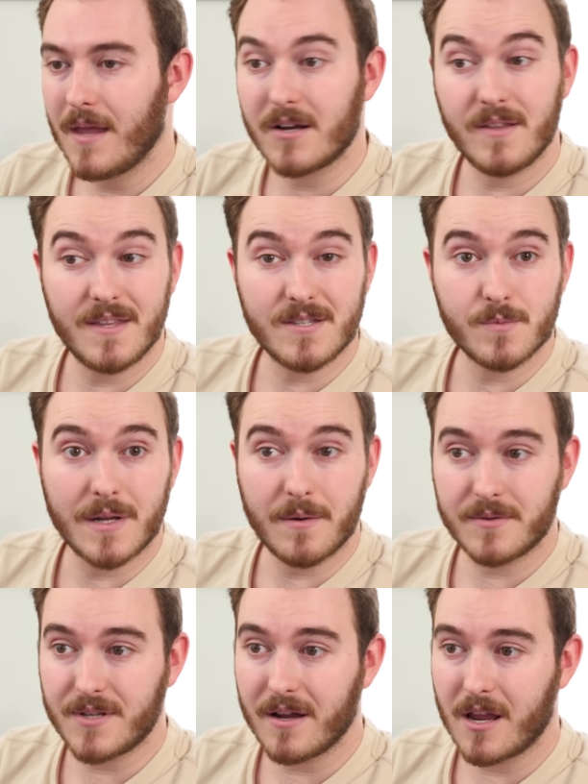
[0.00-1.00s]
Actually, this is what I was
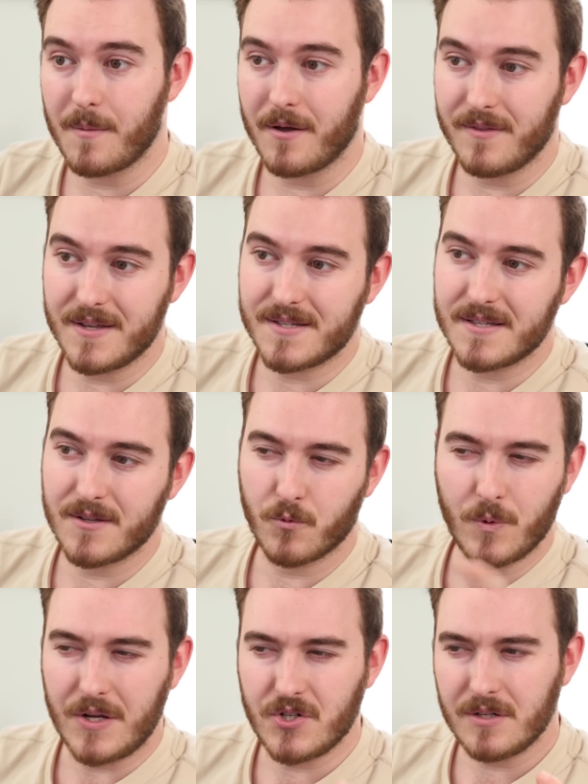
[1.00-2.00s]
talking about. This is the
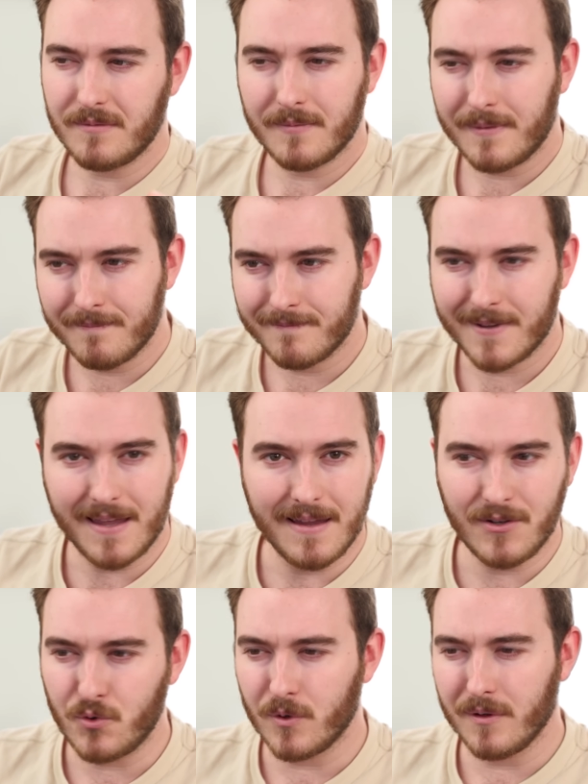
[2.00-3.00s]
region key
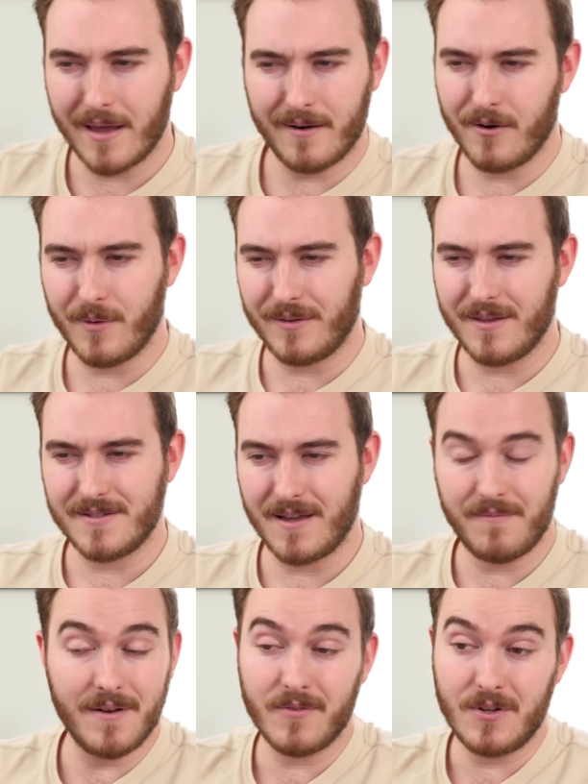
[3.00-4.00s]
tool. I don't know what this, I've
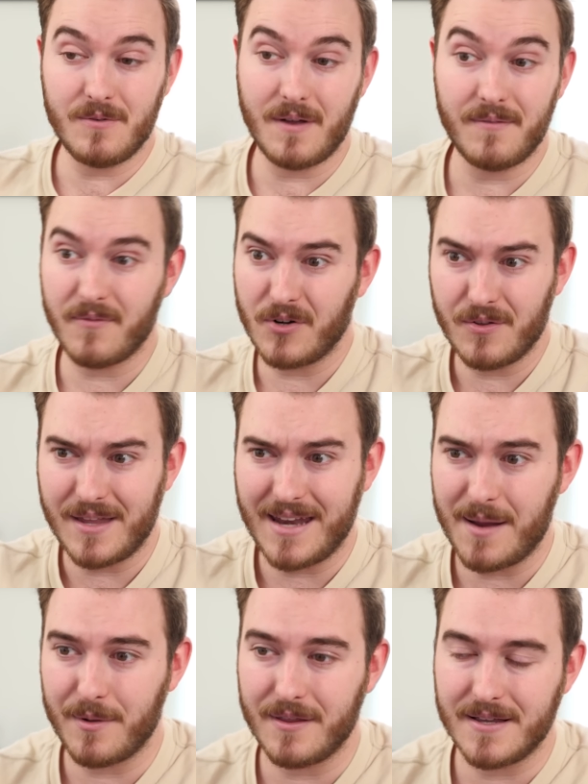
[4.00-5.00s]
never known the
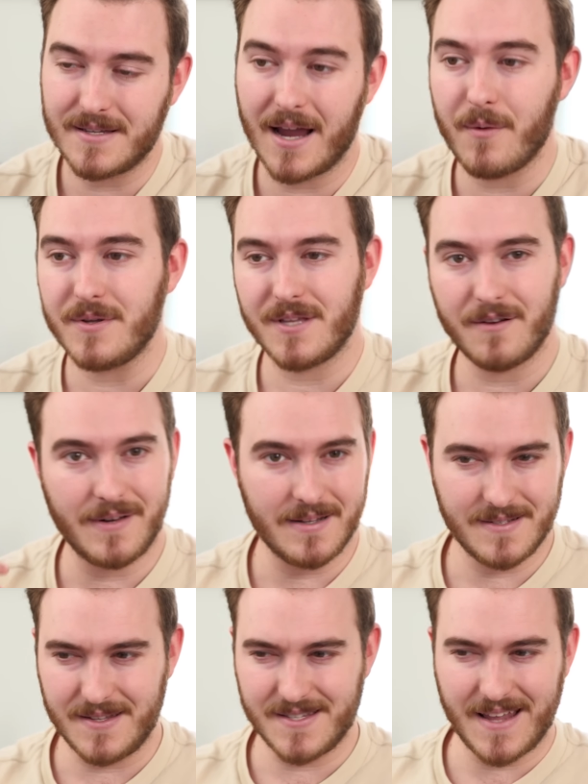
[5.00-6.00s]
name of this. I always thought of it as
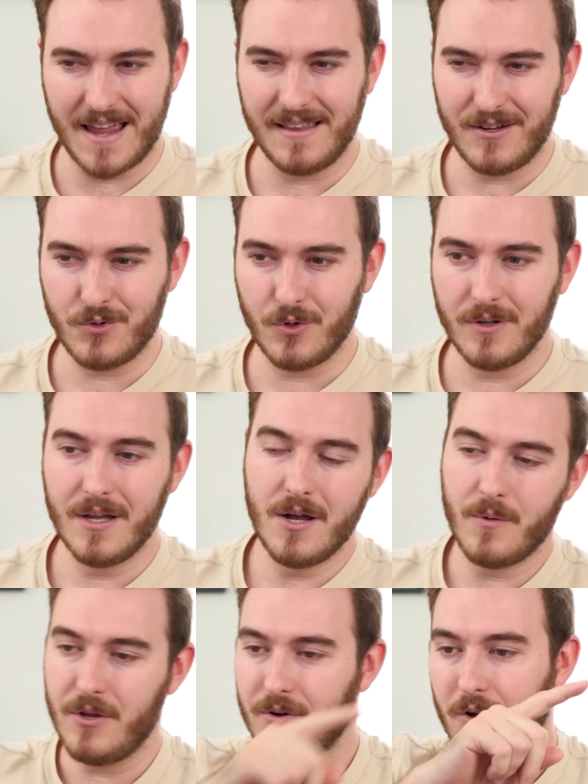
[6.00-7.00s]
the scaling tool,
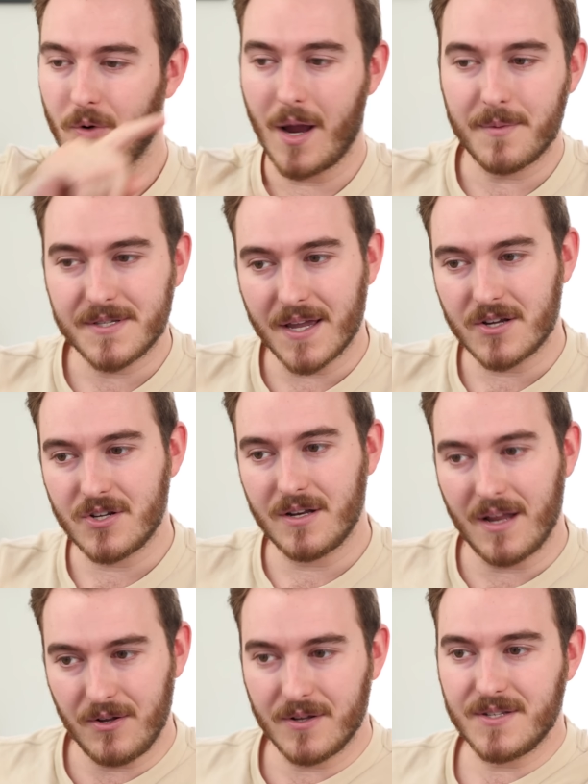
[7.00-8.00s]
where you can grab a section
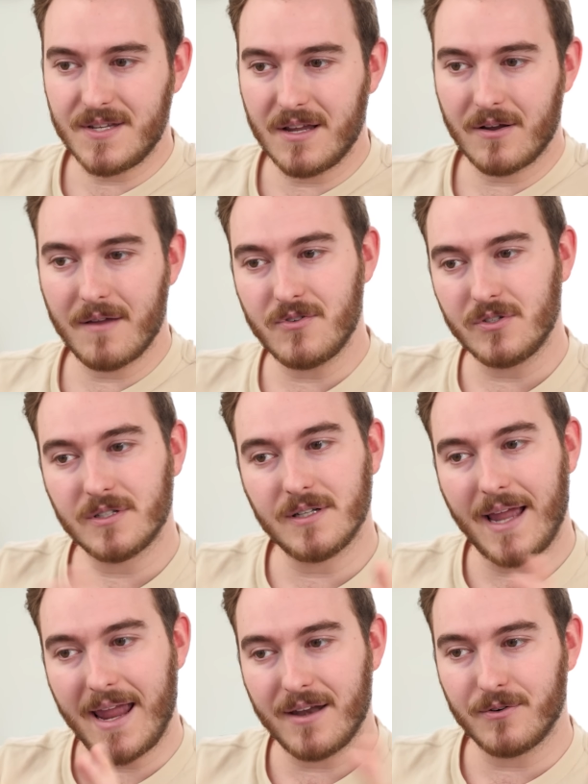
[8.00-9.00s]
and you can see it gives you little
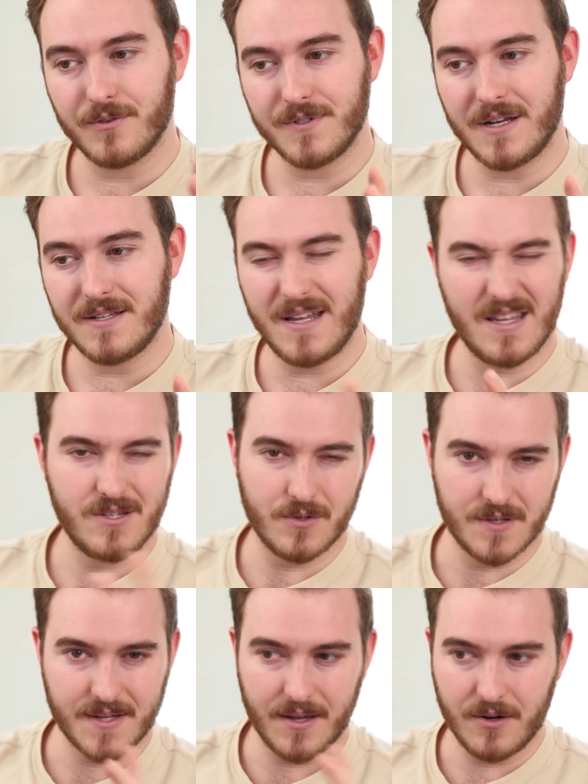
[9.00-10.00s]
handles and it's easier to
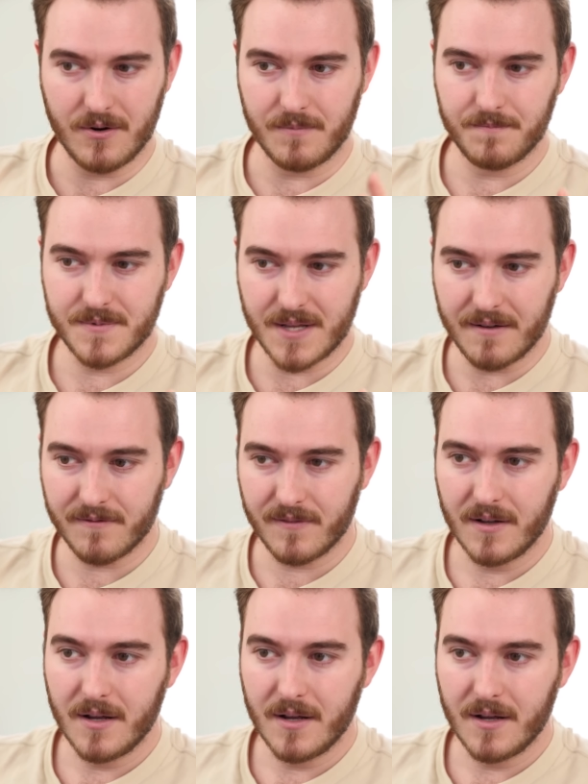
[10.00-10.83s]
scale your stuff,